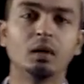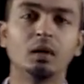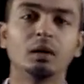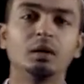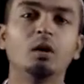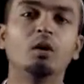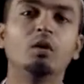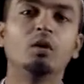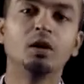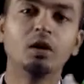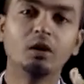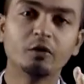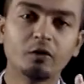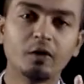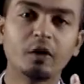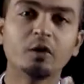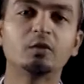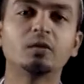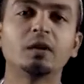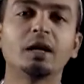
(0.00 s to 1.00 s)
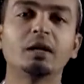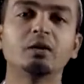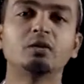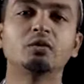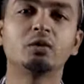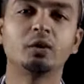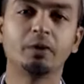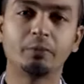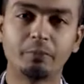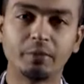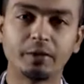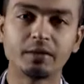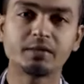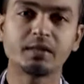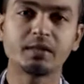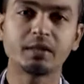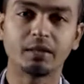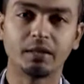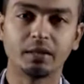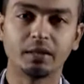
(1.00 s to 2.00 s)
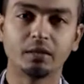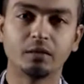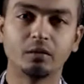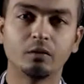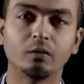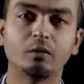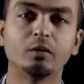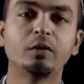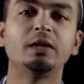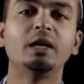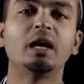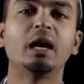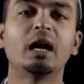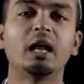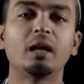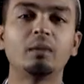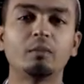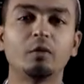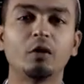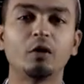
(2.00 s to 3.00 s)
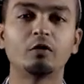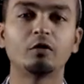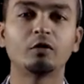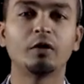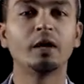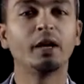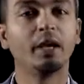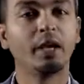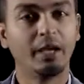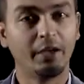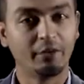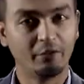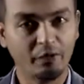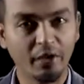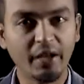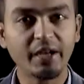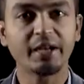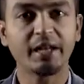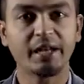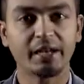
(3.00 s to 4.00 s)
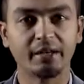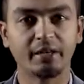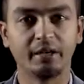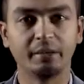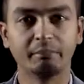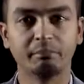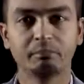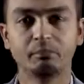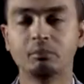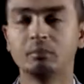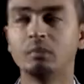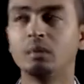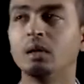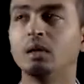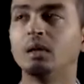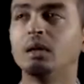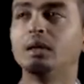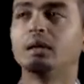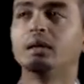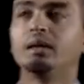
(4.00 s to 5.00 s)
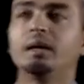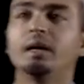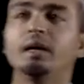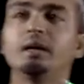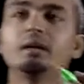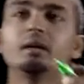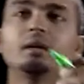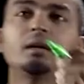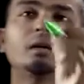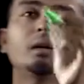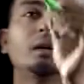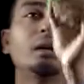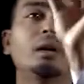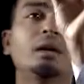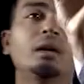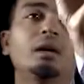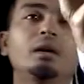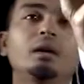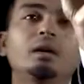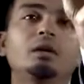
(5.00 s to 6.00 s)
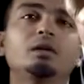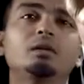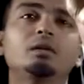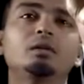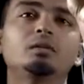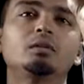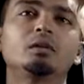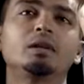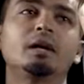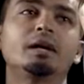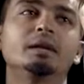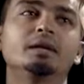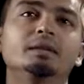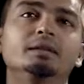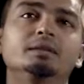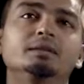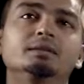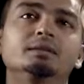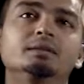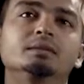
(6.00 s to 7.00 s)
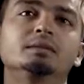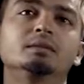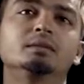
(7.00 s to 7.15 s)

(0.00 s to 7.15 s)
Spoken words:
Now, if I would like to represent it with the help of a Venn diagram, then it would look like this.